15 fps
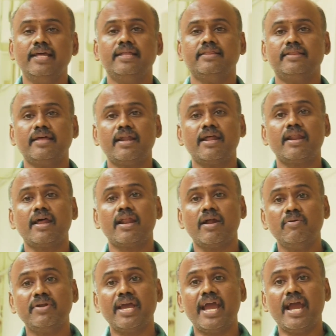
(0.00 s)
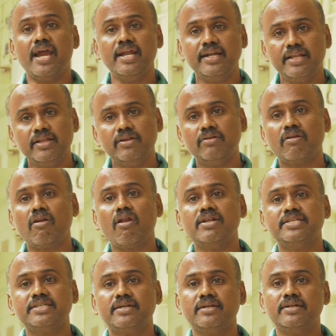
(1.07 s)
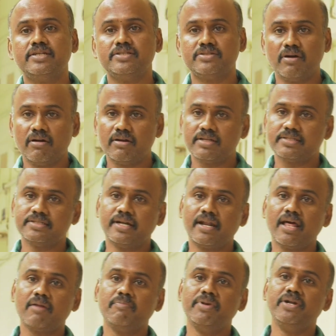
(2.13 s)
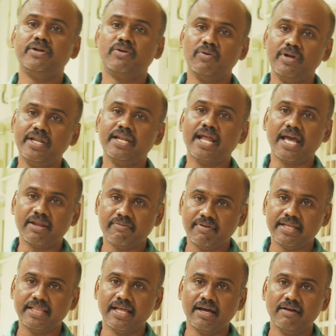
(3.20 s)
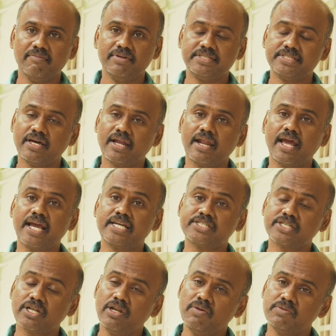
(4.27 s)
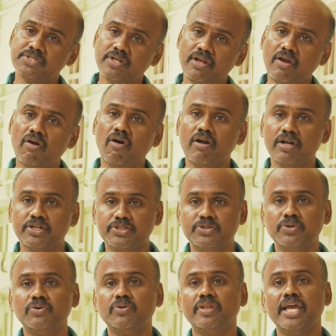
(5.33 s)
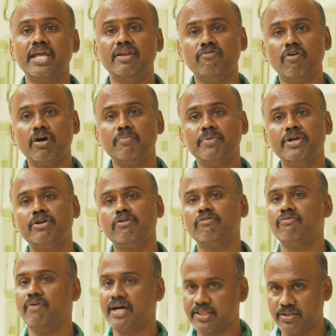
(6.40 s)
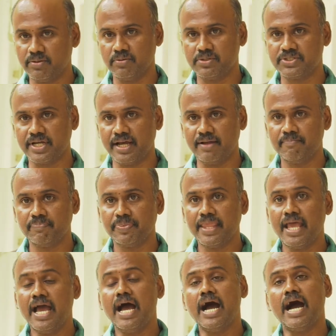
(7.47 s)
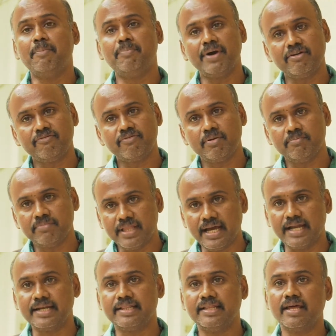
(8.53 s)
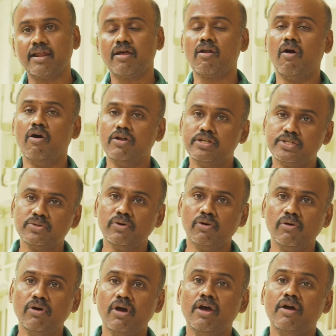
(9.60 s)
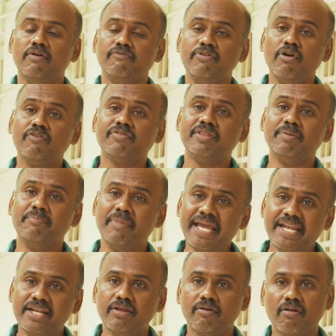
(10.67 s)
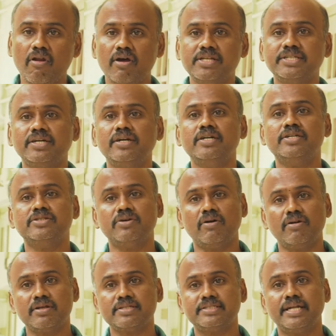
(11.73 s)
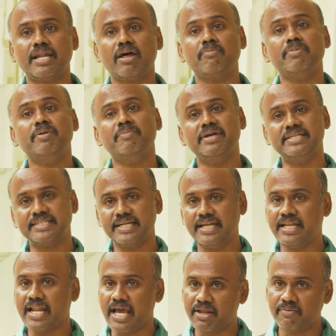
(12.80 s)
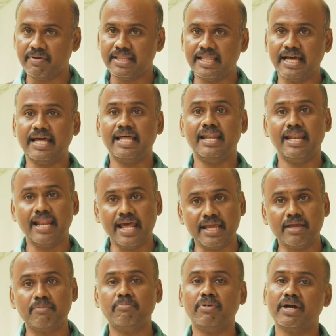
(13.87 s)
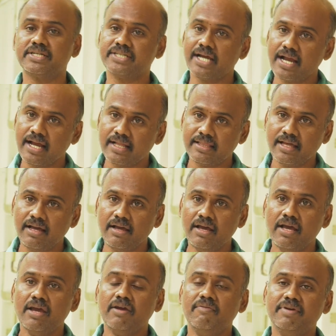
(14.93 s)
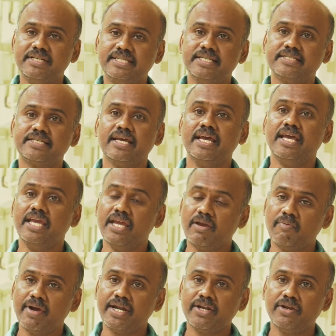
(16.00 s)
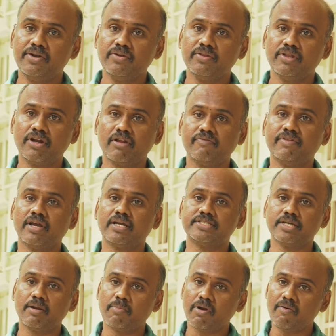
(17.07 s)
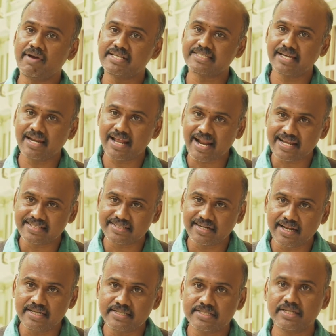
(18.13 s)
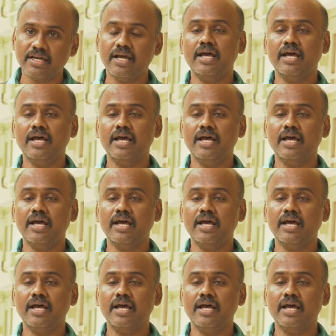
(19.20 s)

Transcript: There are around 80 neurological disorders that are being told in Ayurveda, which are exclusively caused due to the involvement of Vata dosha. Apart from that, there are also few of the main neurological disorders that have been mentioned in Ayurveda, like Pakshagata, which is equated to that of the cerebrovascular accidents.